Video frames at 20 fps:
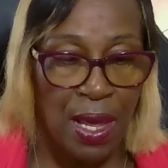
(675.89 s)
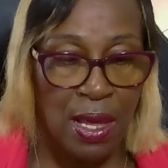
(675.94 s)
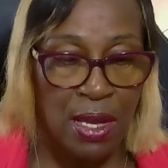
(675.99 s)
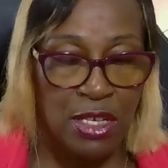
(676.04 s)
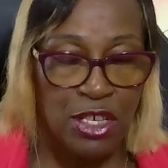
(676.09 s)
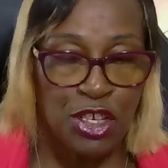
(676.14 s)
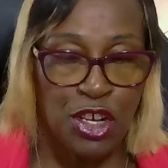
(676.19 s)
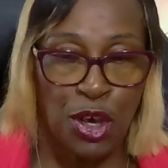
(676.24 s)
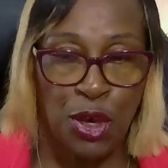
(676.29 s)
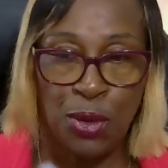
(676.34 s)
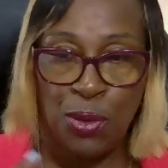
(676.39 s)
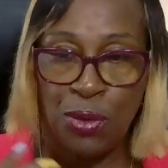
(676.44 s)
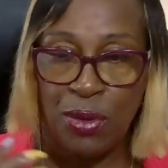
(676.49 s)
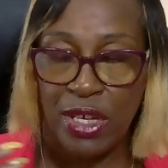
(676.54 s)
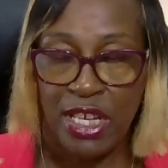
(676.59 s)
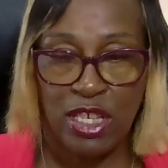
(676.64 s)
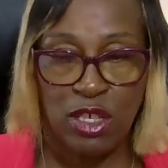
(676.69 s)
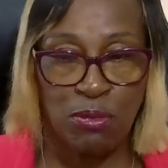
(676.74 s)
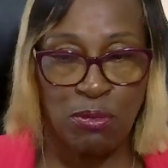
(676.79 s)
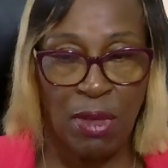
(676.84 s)
So
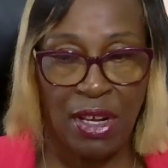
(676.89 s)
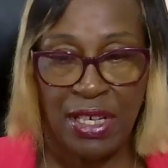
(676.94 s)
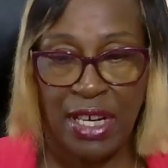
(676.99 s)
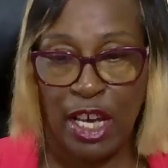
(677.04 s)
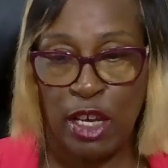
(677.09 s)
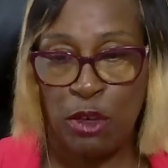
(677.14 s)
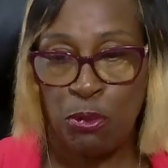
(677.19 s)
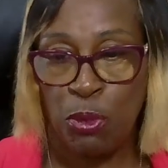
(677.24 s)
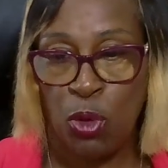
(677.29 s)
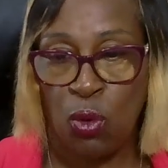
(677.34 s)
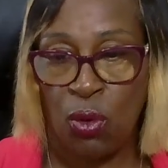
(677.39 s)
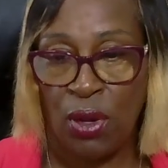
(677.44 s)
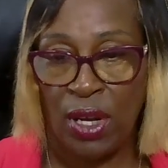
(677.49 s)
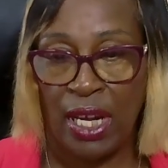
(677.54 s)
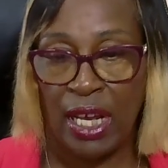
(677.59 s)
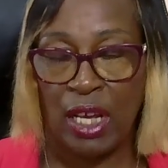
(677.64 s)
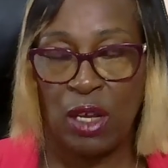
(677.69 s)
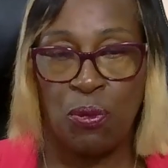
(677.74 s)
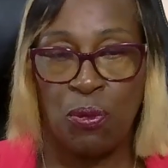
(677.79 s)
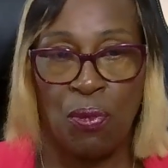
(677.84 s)
it's Monday
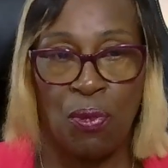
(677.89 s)
morning.